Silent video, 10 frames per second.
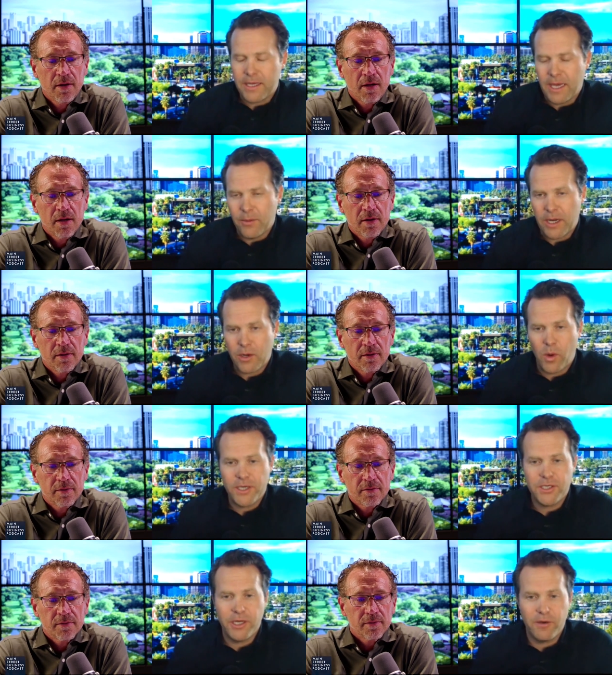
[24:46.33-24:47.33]
Speaker 1: All right, okay. We
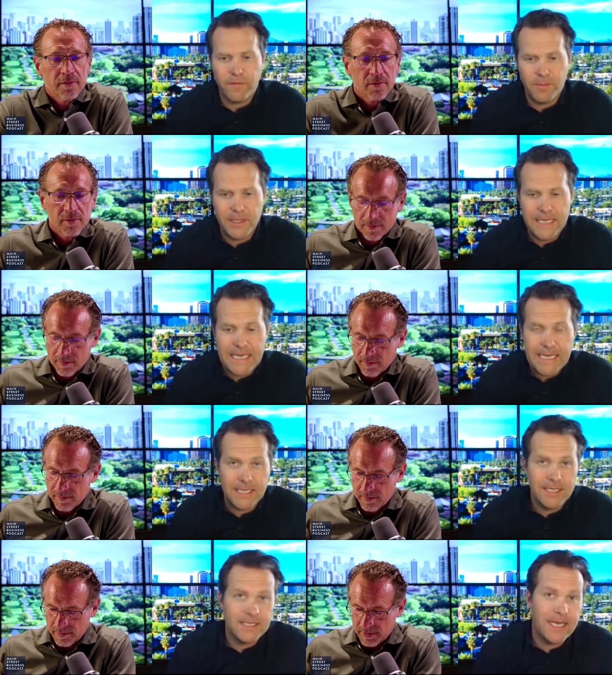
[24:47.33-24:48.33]
got a question here from
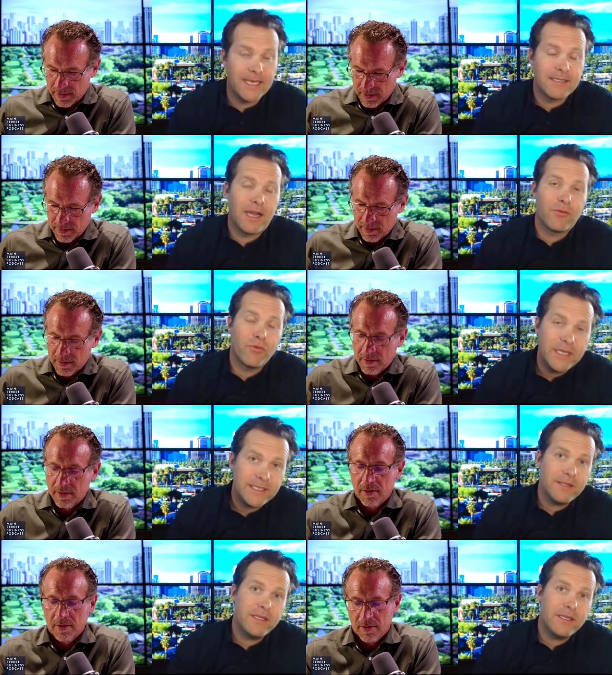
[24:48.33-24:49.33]
Dean. He says, I
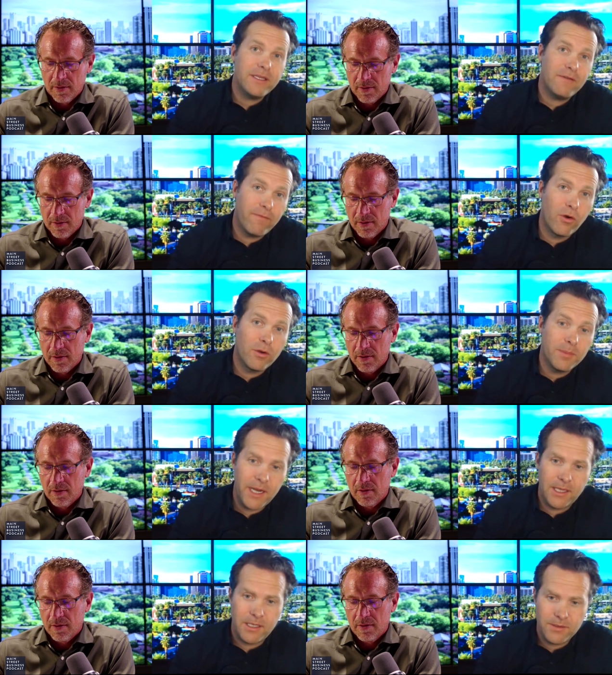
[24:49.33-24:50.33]
recently formed
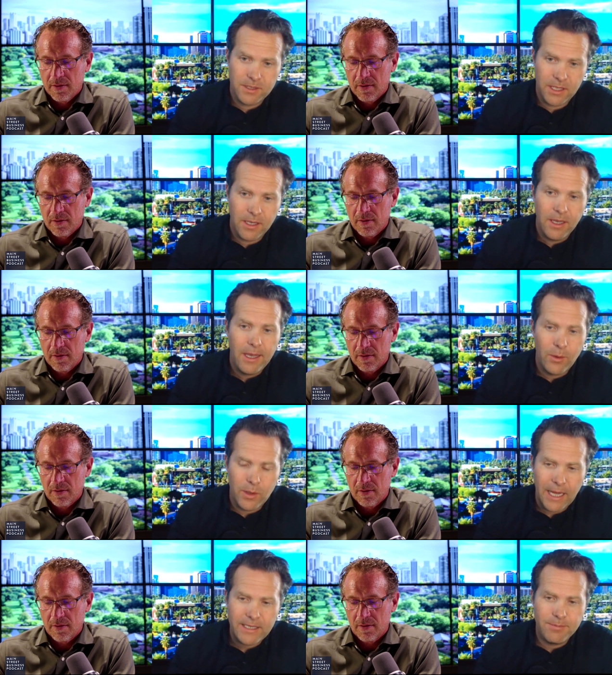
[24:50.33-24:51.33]
an LLC
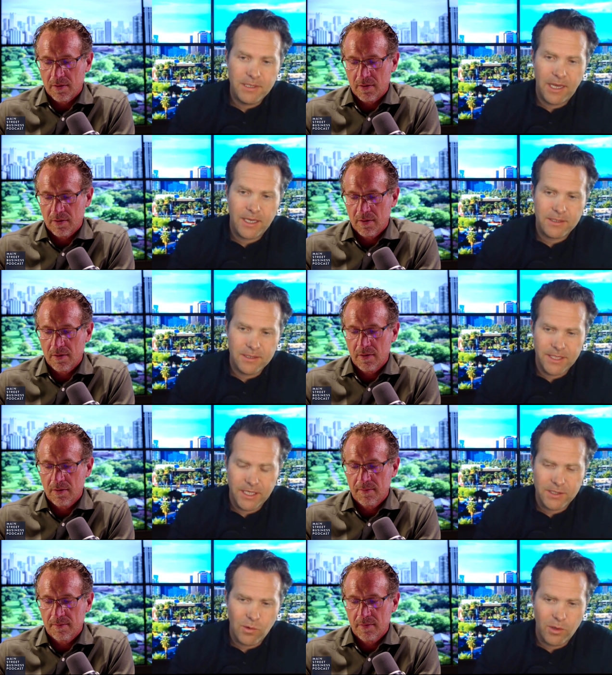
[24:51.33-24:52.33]
and would like to be taxed
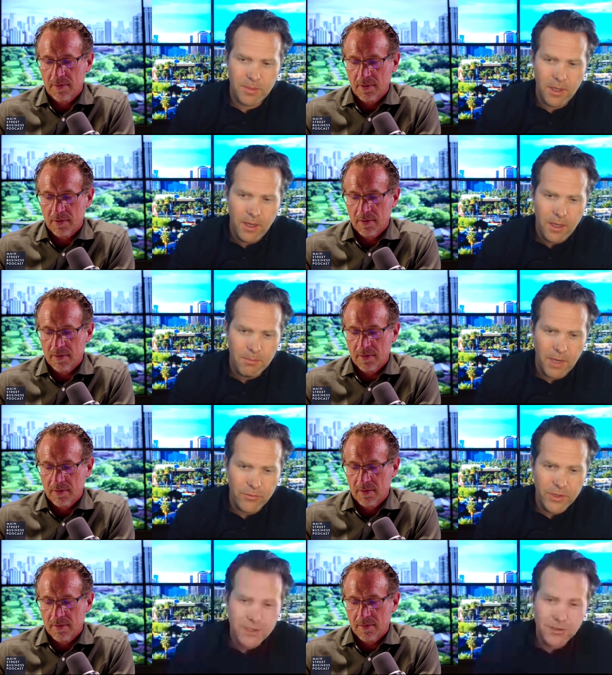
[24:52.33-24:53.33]
as an S Corp.
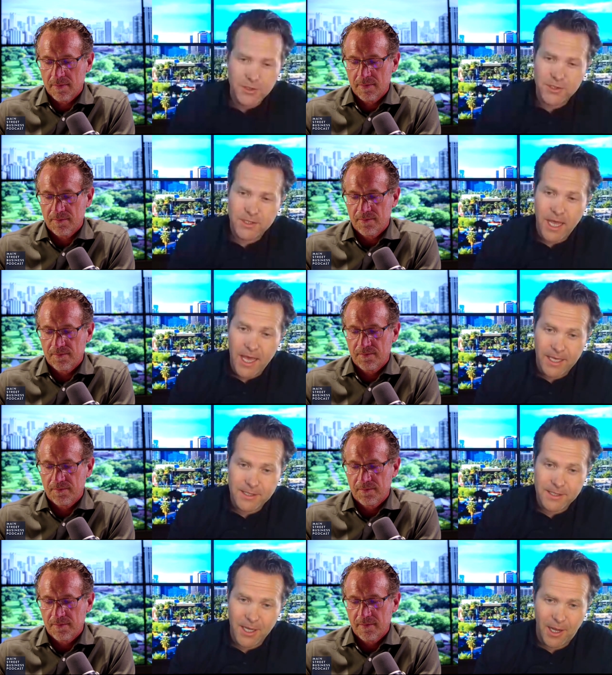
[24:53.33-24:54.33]
My research
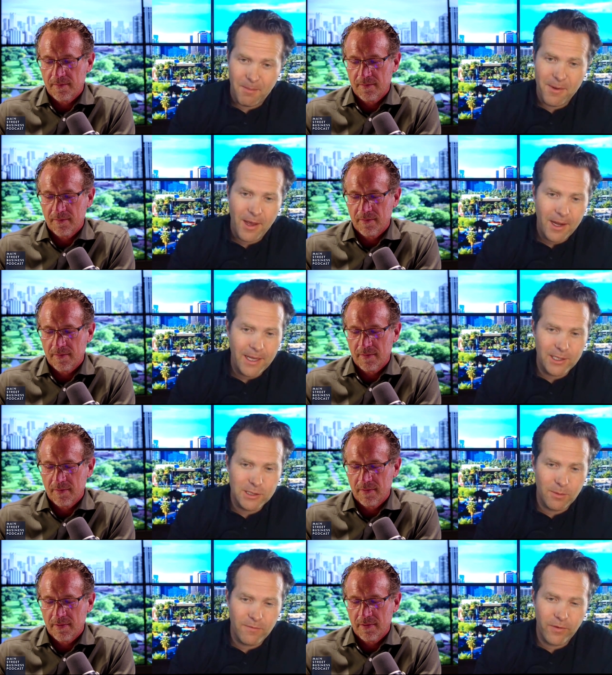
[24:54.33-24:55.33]
says I'm not
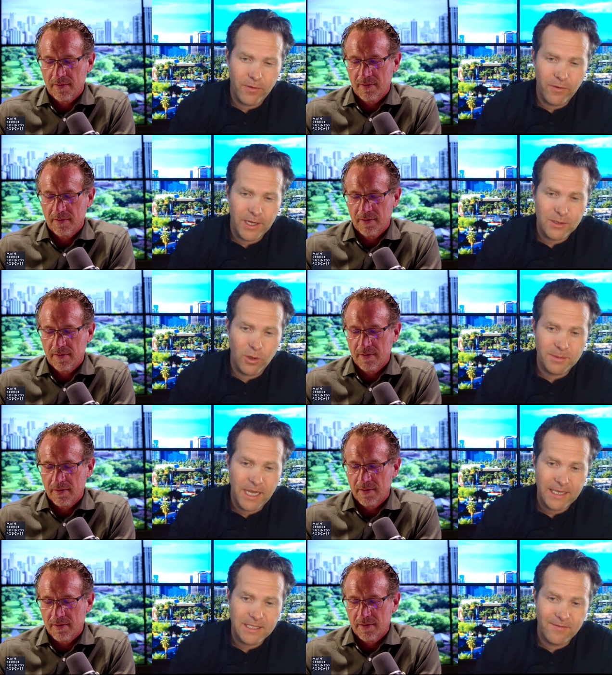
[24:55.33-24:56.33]
eligible for S Corp
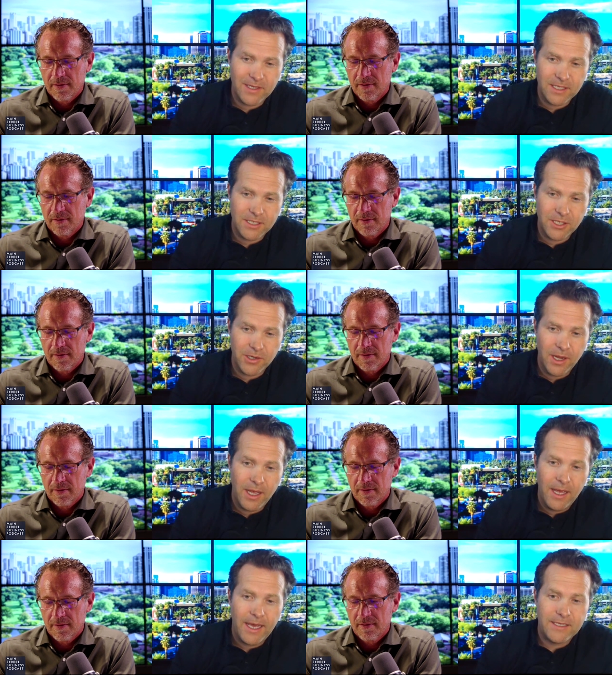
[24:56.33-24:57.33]
tax savings this
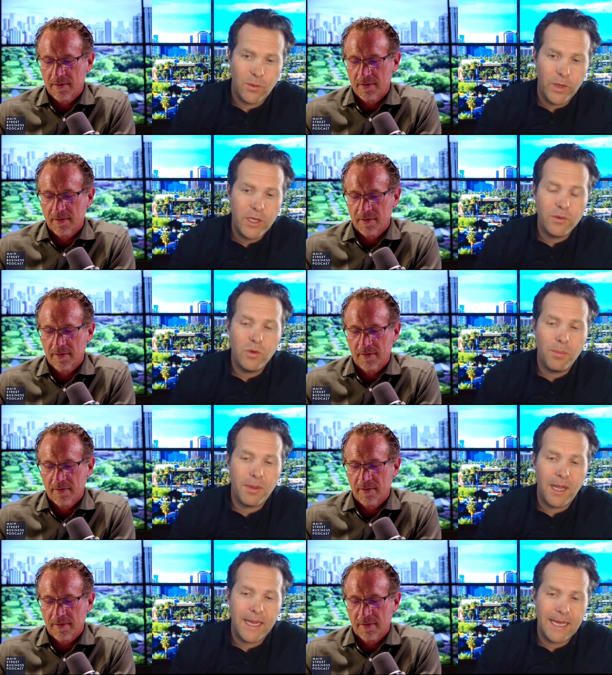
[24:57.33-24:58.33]
year as a window to
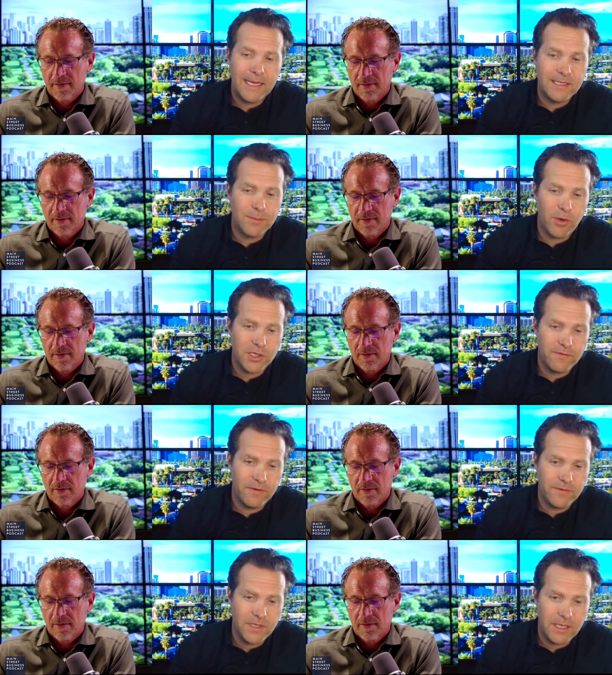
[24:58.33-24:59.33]
apply ends
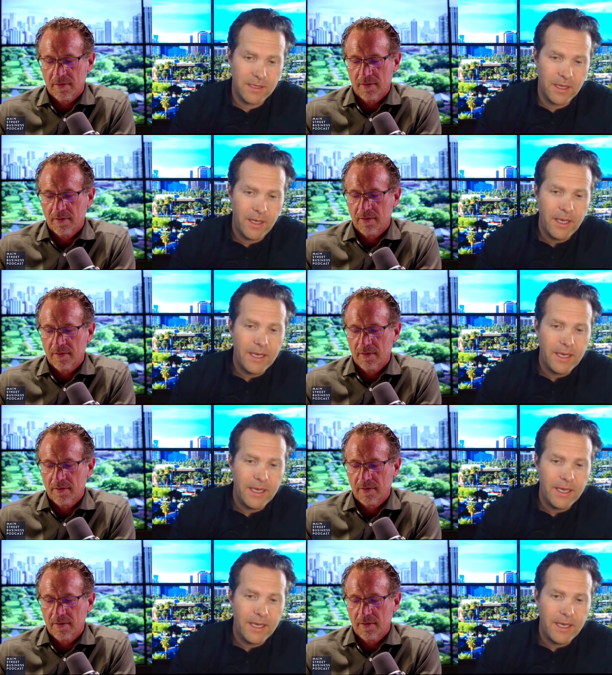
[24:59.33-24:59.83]
March 15th.